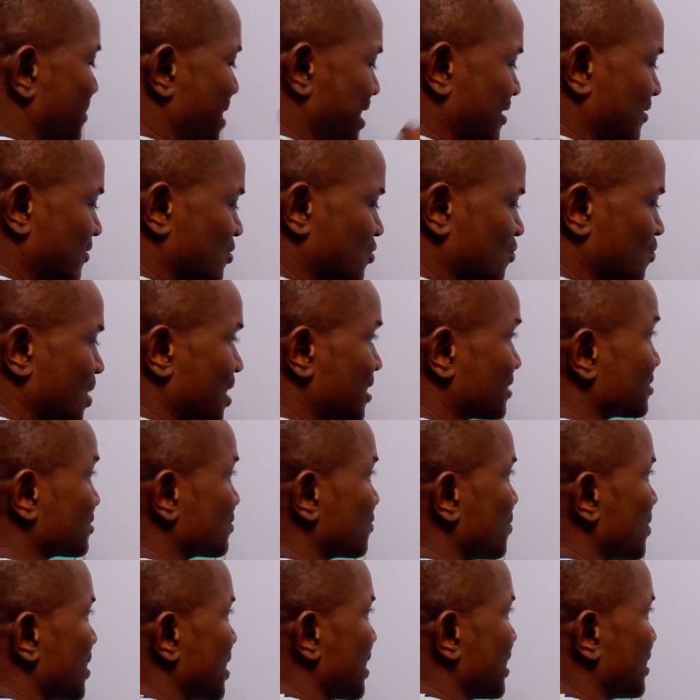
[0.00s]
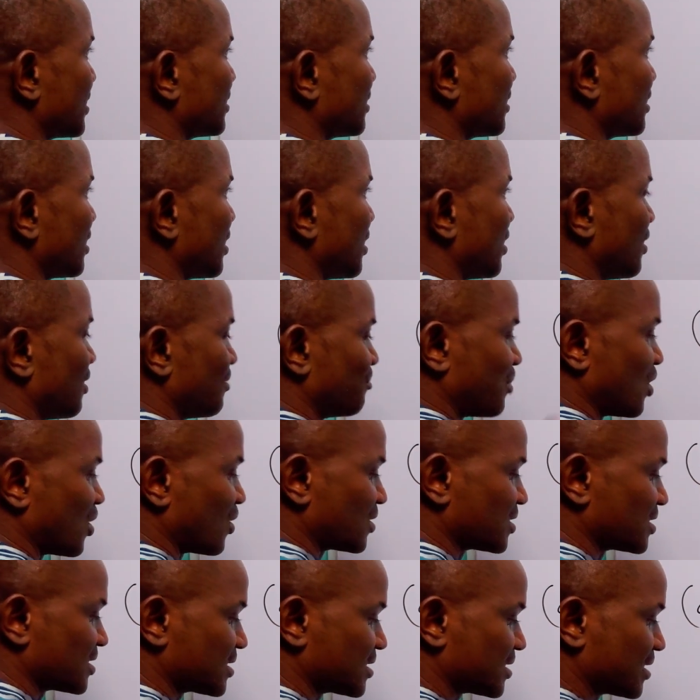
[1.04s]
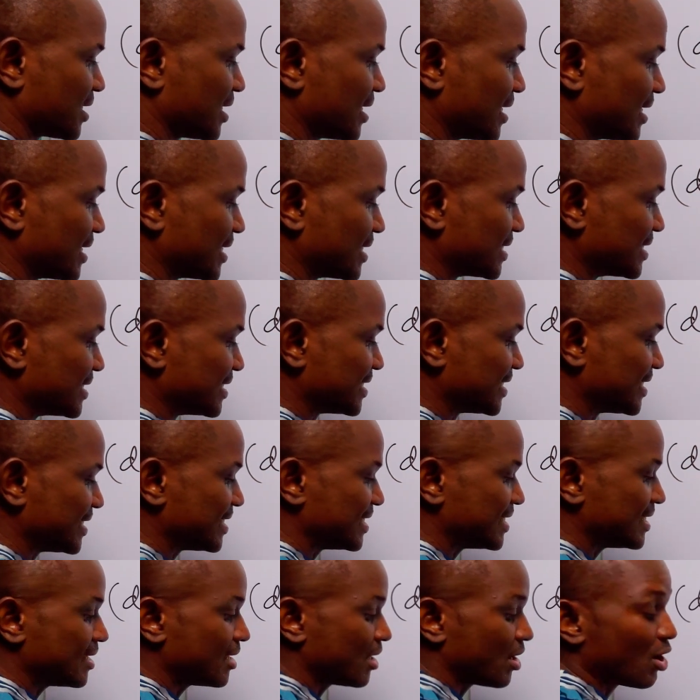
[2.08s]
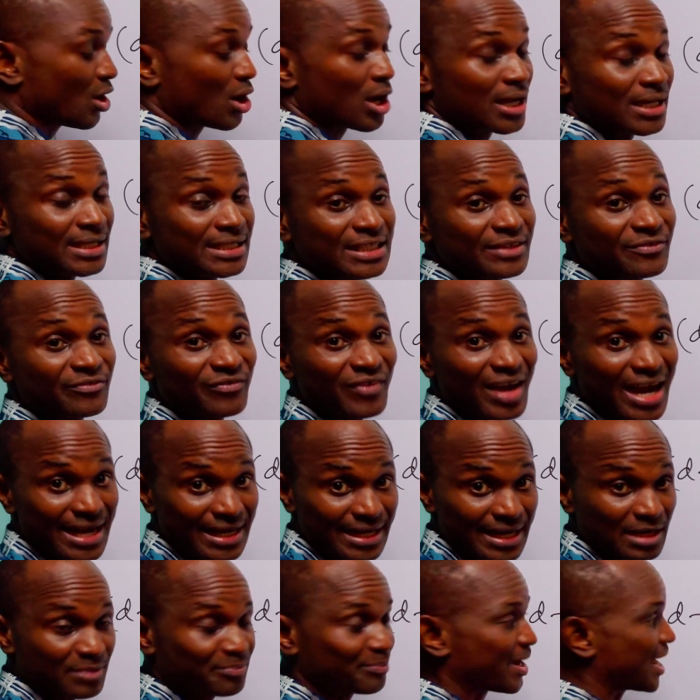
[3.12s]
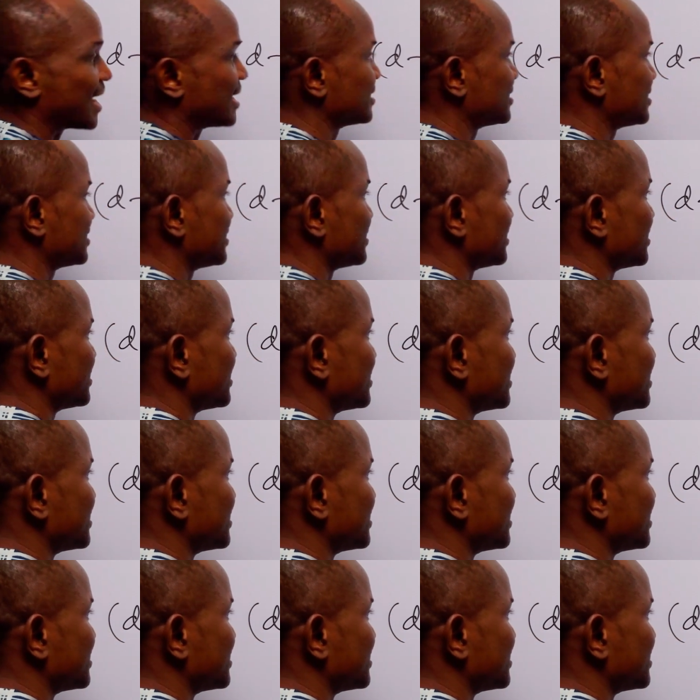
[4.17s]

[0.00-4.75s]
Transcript: minus 1 squared plus d divided by d